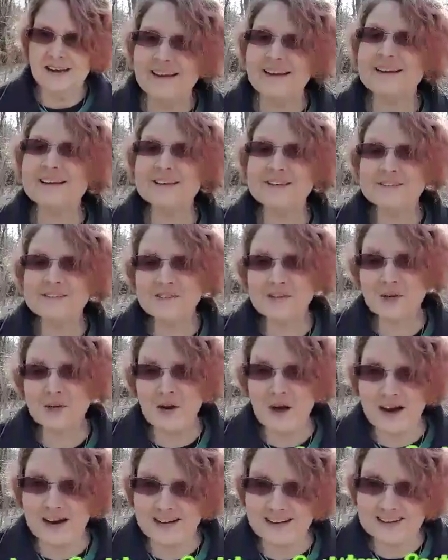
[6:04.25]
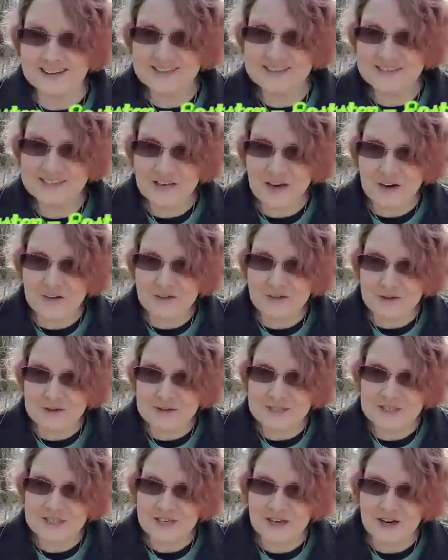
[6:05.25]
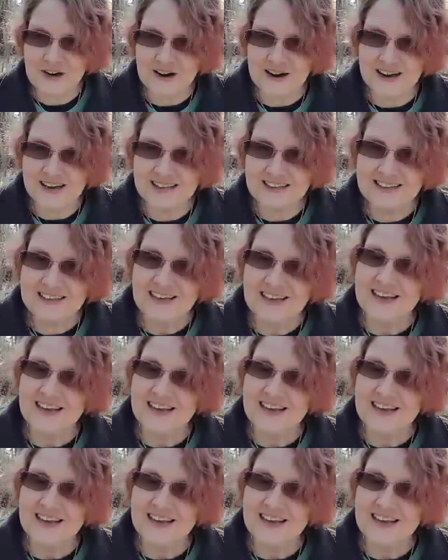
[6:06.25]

is the goddess of Ostara.